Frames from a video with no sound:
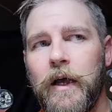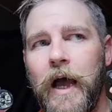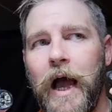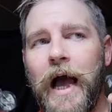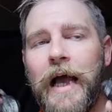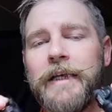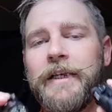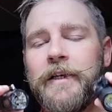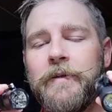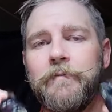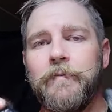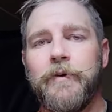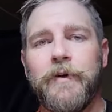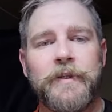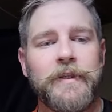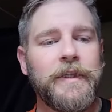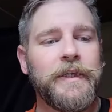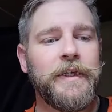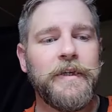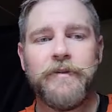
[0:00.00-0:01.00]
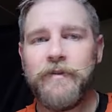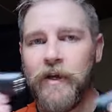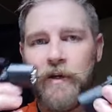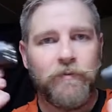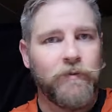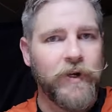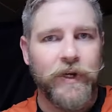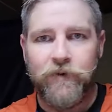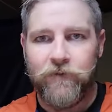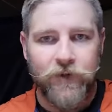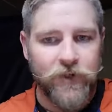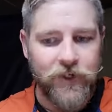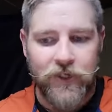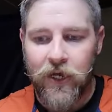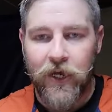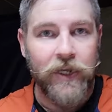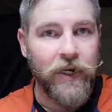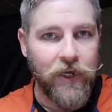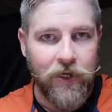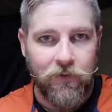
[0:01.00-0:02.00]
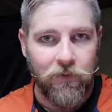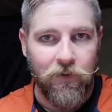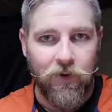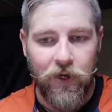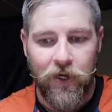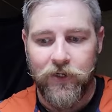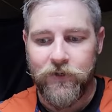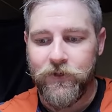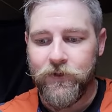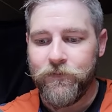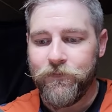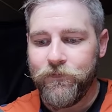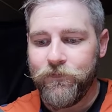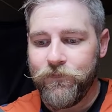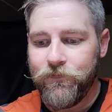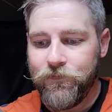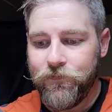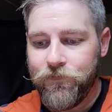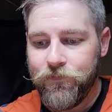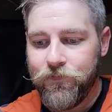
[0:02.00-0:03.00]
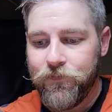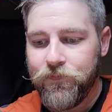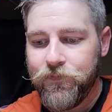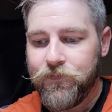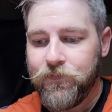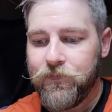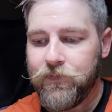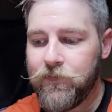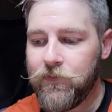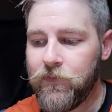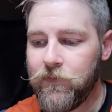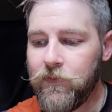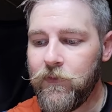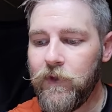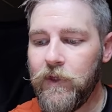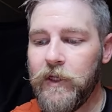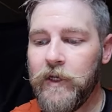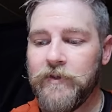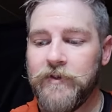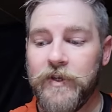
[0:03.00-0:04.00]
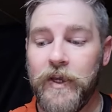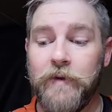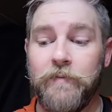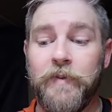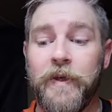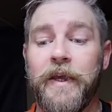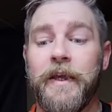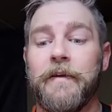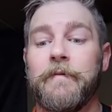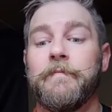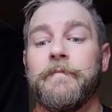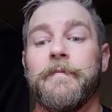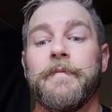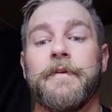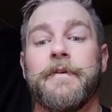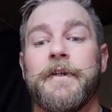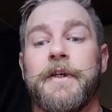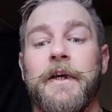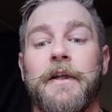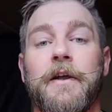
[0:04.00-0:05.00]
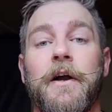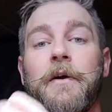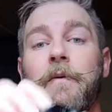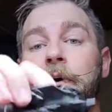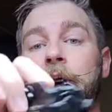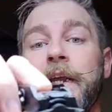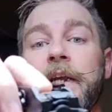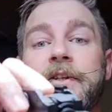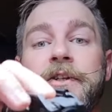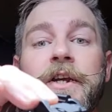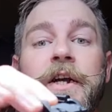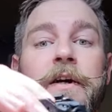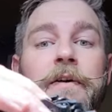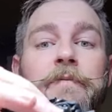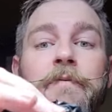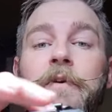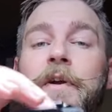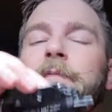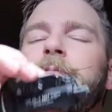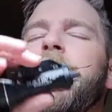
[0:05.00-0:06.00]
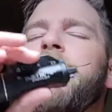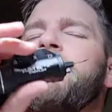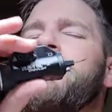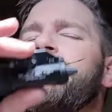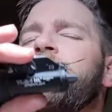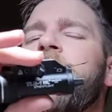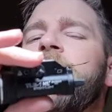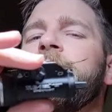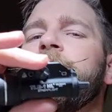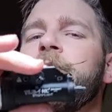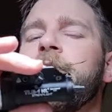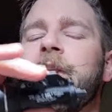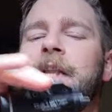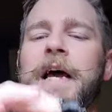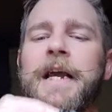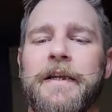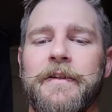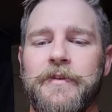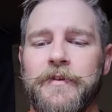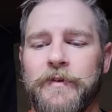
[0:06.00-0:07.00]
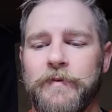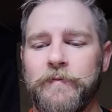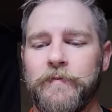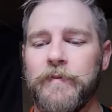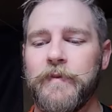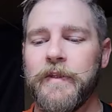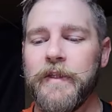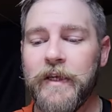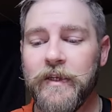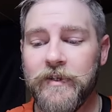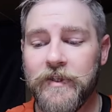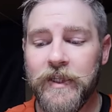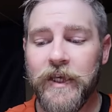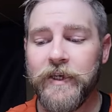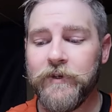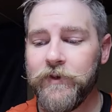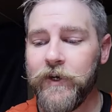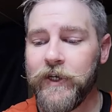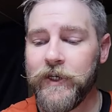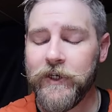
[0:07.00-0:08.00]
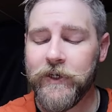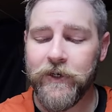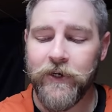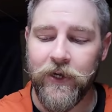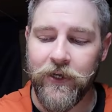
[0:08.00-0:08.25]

I can put these on whatever gun I want. Same thing, TLR-1HL, one of my favorite lights. This thing right here,